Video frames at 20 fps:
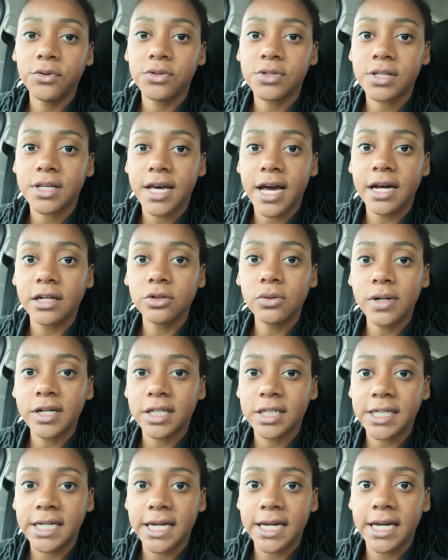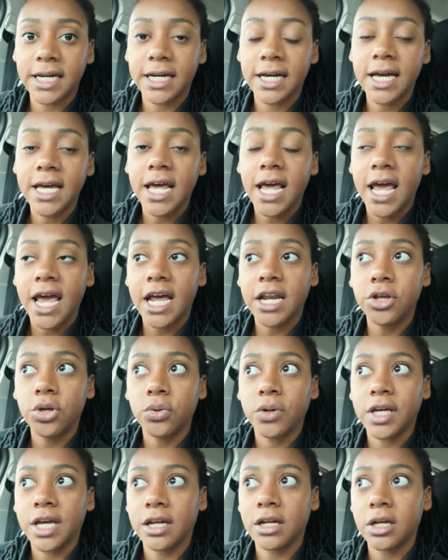you schedule a gig and
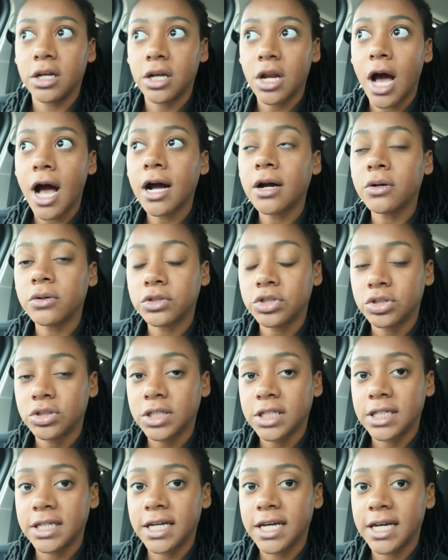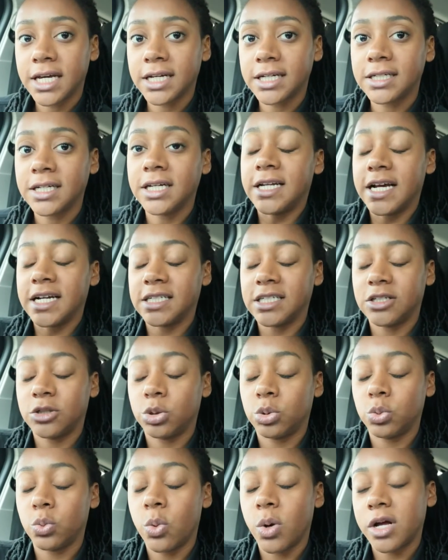you cannot go to the gig, there's
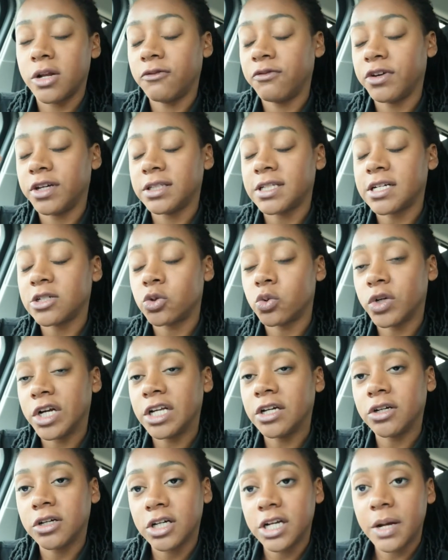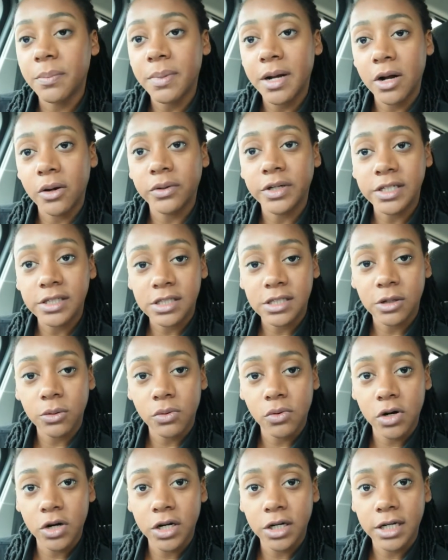one thing that's really good about
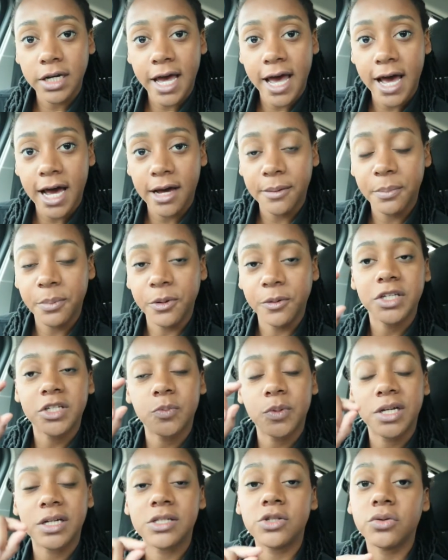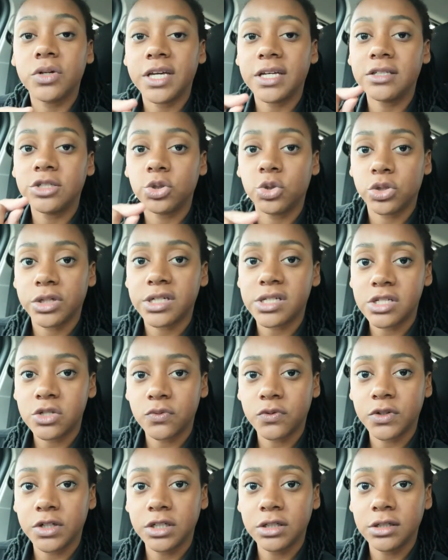Instawork app is because you can
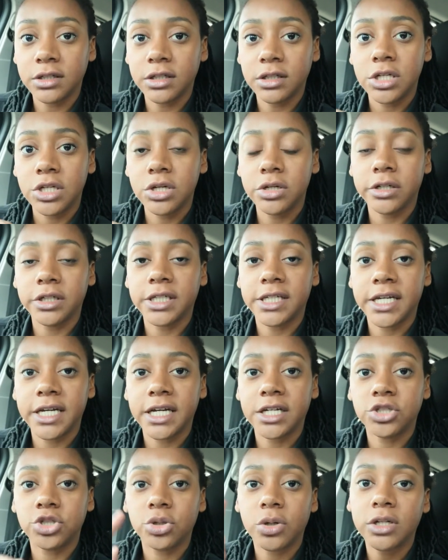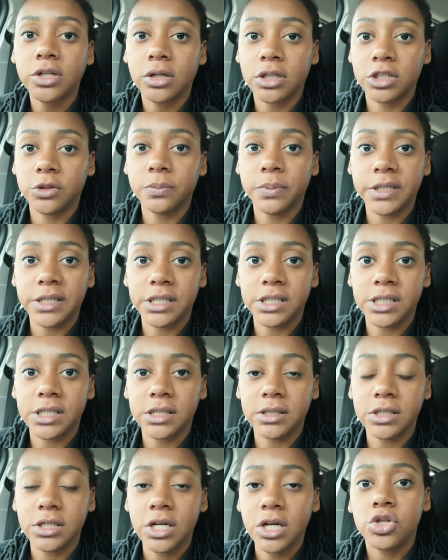transfer your gig to another
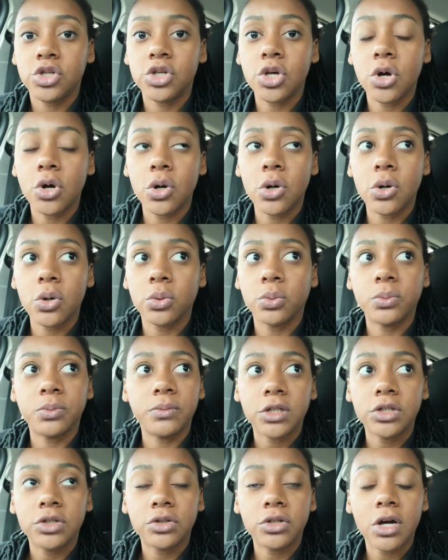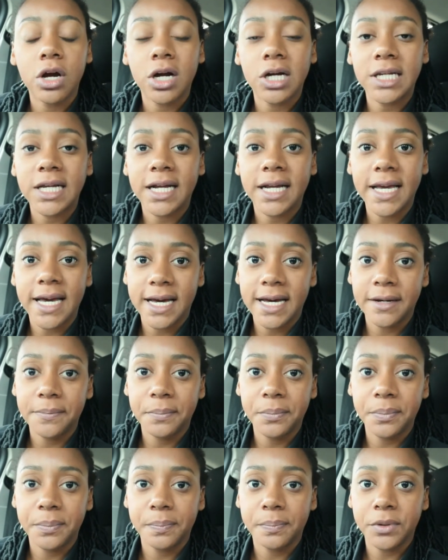person. So you're not gonna get
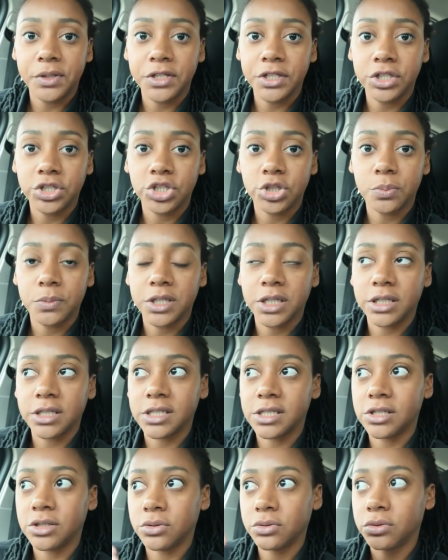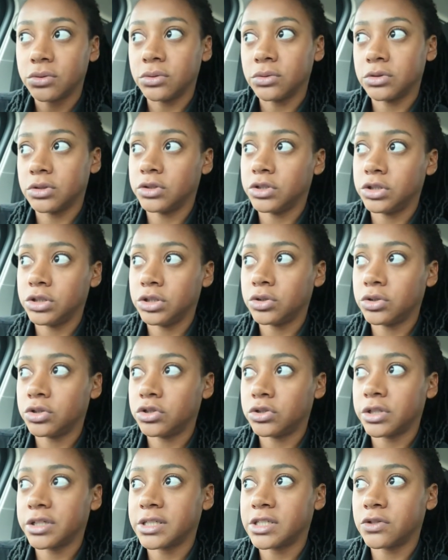punished because you're
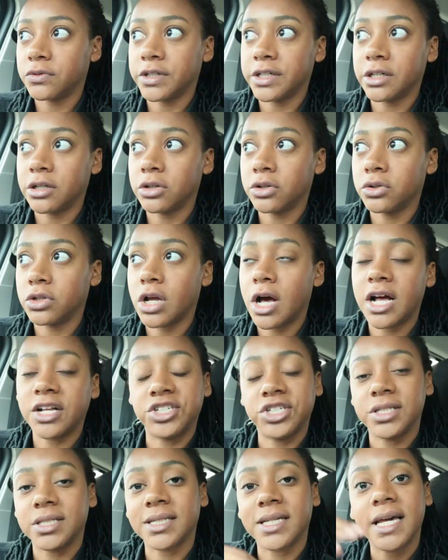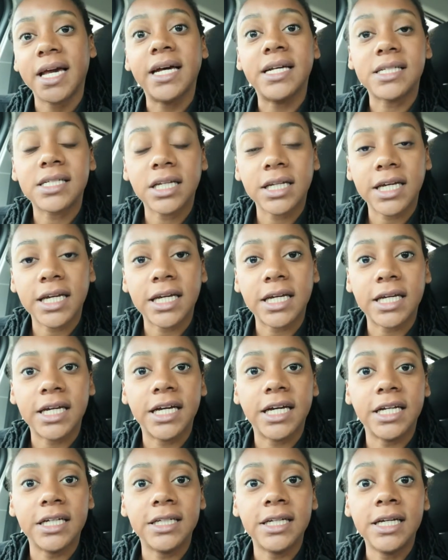transferring, you're not just canceling
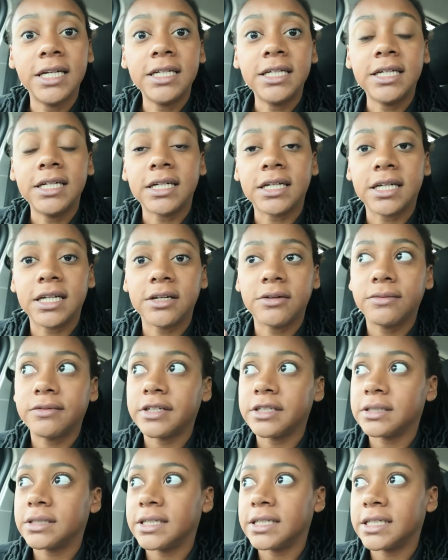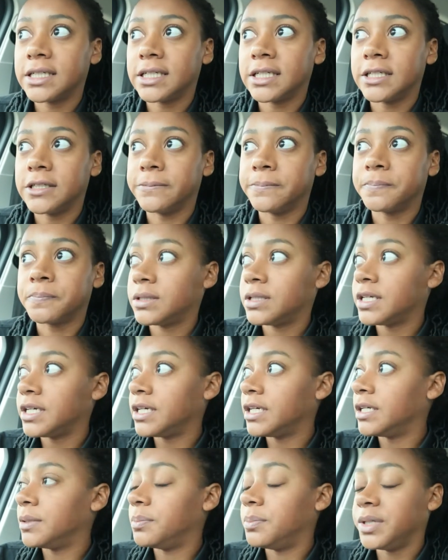and leaving
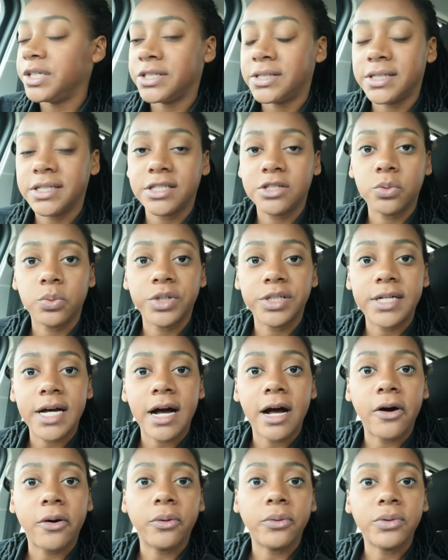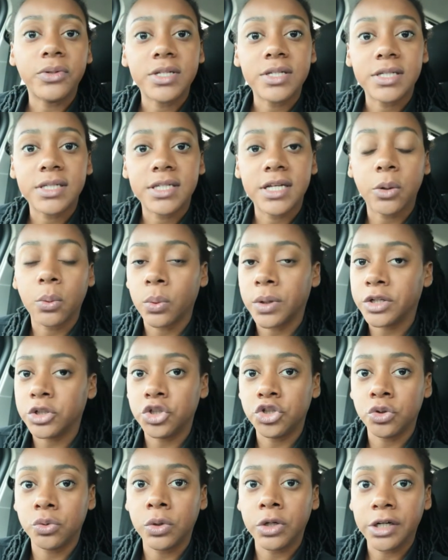the business without someone
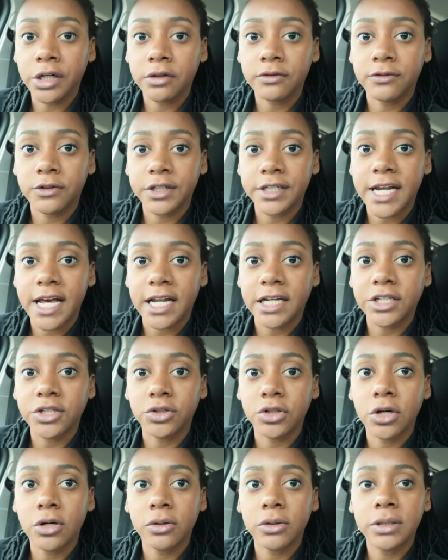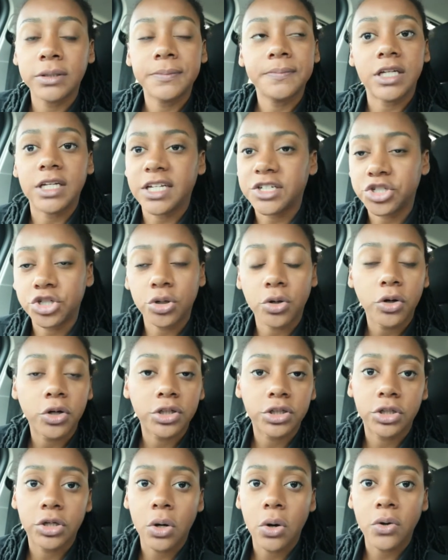to work for them, you know? In a
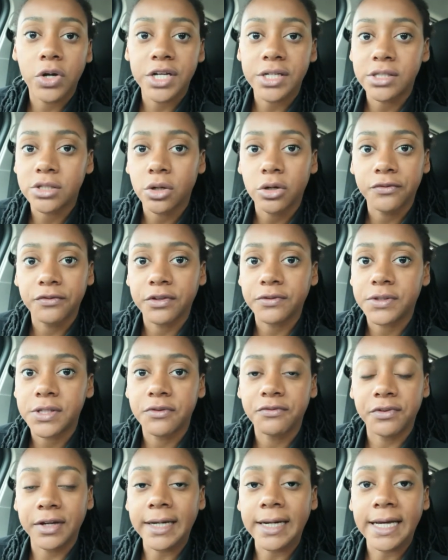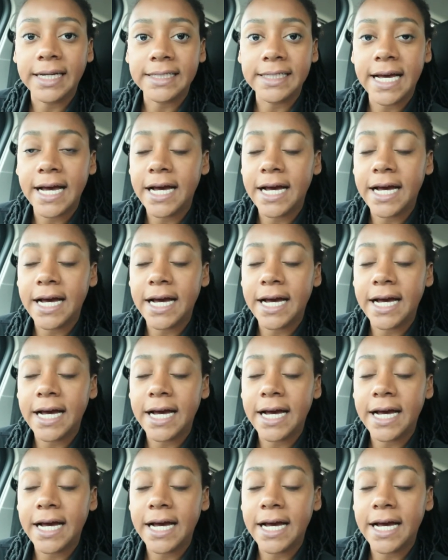short notice or something like